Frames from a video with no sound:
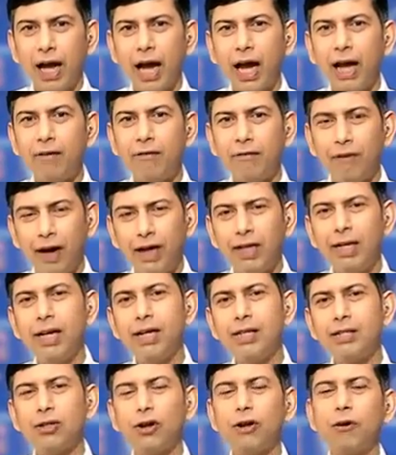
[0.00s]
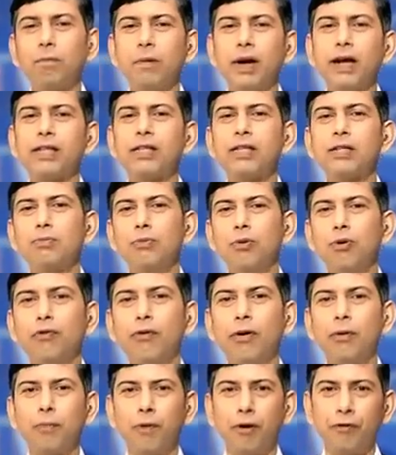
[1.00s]
And finally, stock prices
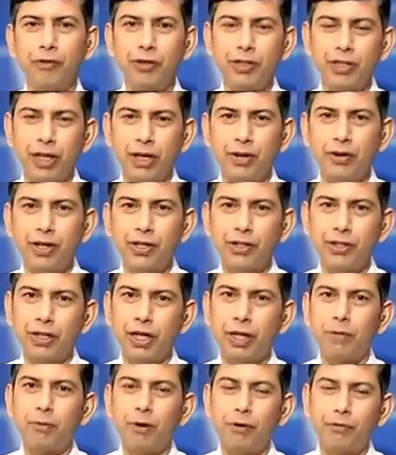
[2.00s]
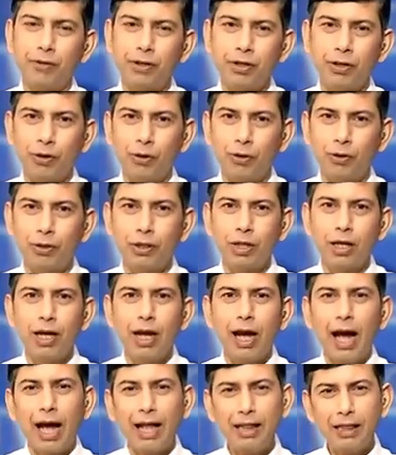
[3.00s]
move on profit generation and profit growth,
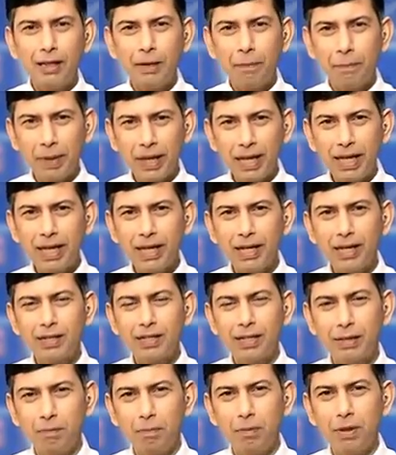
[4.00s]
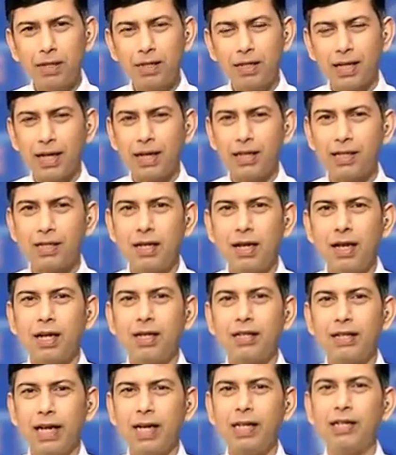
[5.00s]
and the P in a simple sense
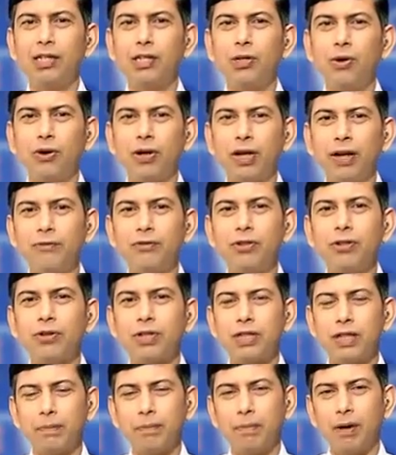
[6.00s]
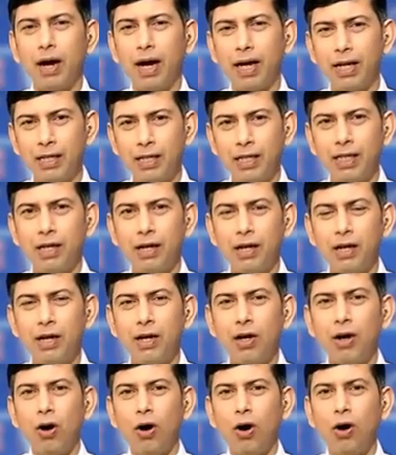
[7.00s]
tells you or gives you some idea
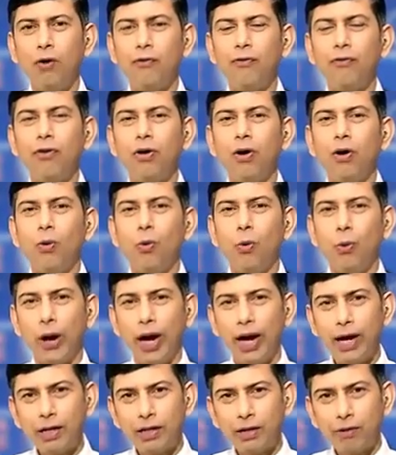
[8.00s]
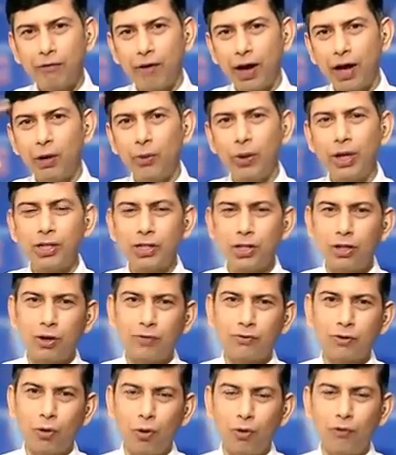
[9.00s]
of where the valuation
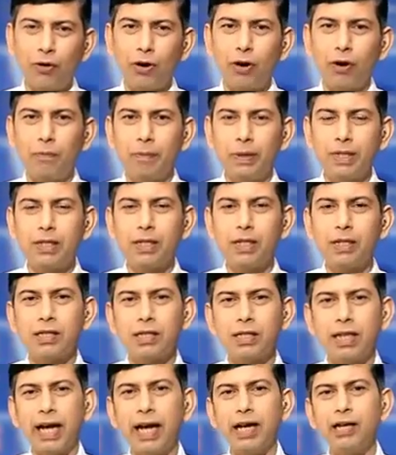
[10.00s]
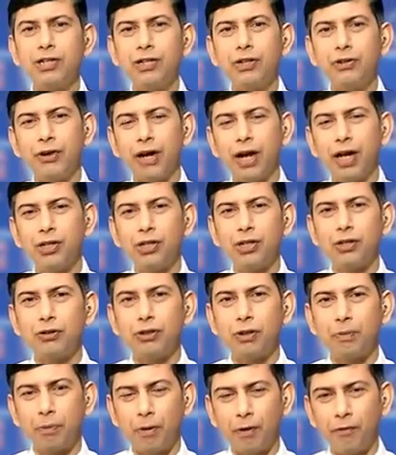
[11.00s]
of the overall business stands in relation
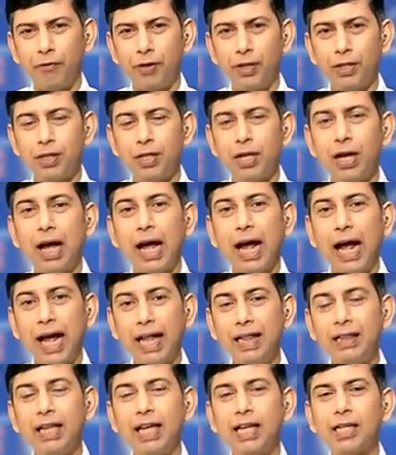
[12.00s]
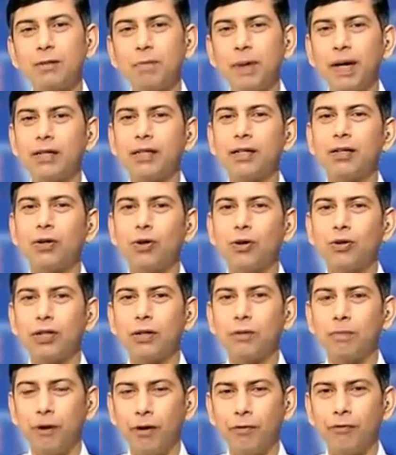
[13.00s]
to the profits and the expected growth
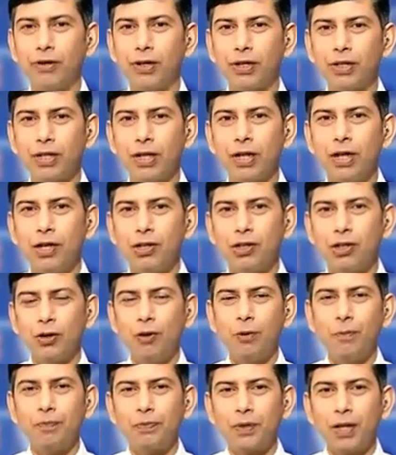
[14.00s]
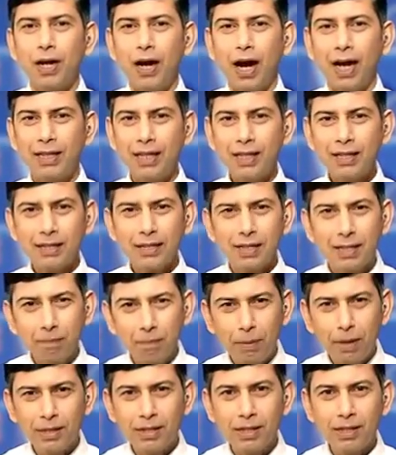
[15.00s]
in profits. So I think the
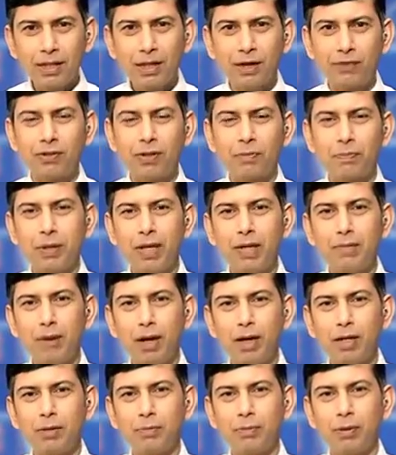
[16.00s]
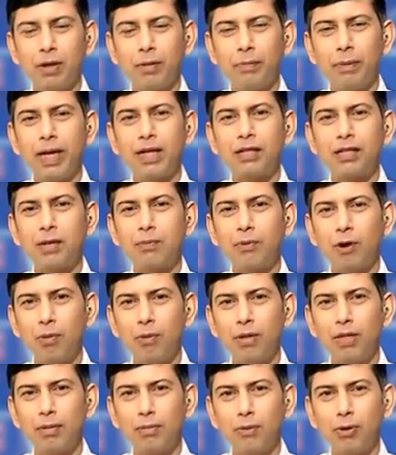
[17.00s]
simplicity of the P multiple makes it
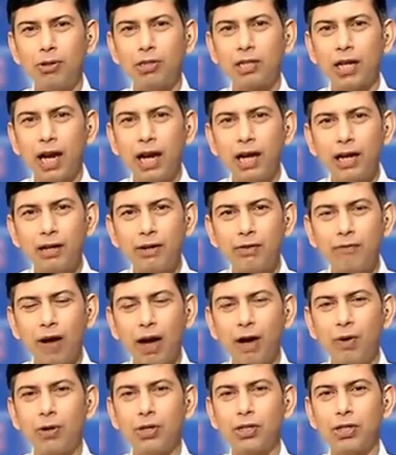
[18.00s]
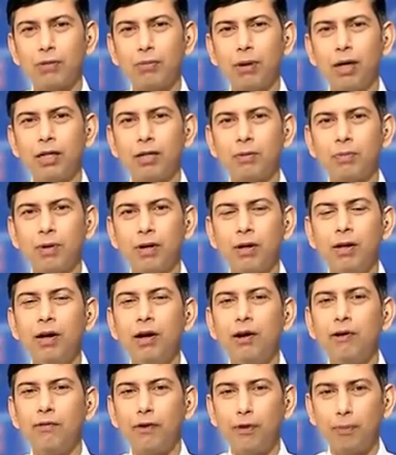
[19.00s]
probably the most elegant valuation multiple
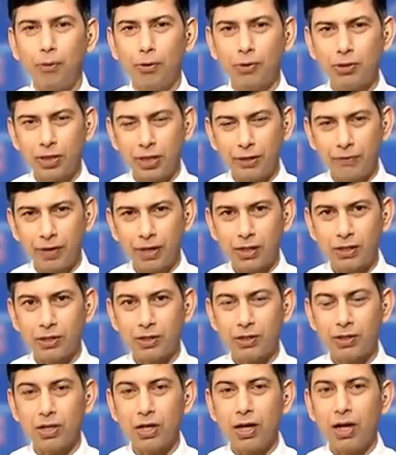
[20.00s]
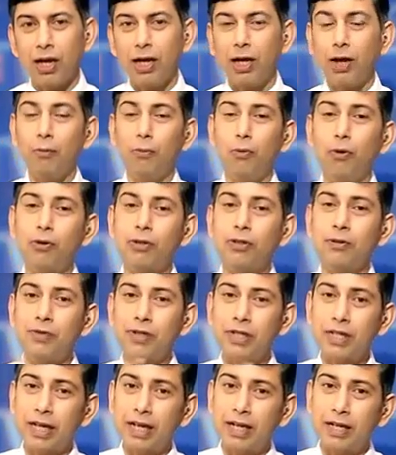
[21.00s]
for most investors. Now, more
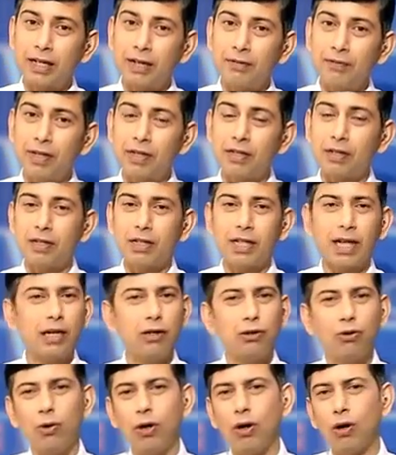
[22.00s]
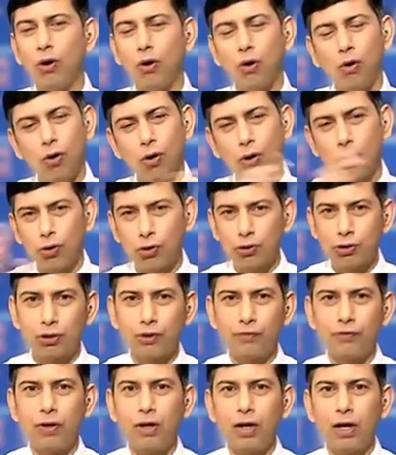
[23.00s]
sophisticated investors can do a whole
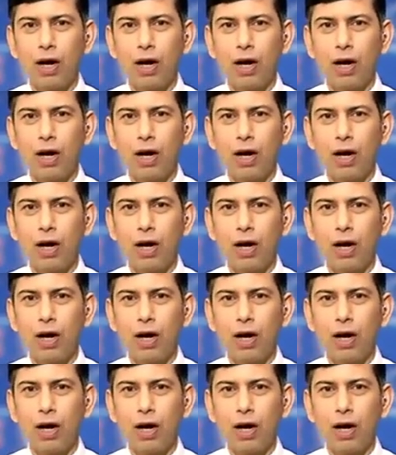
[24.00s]
host of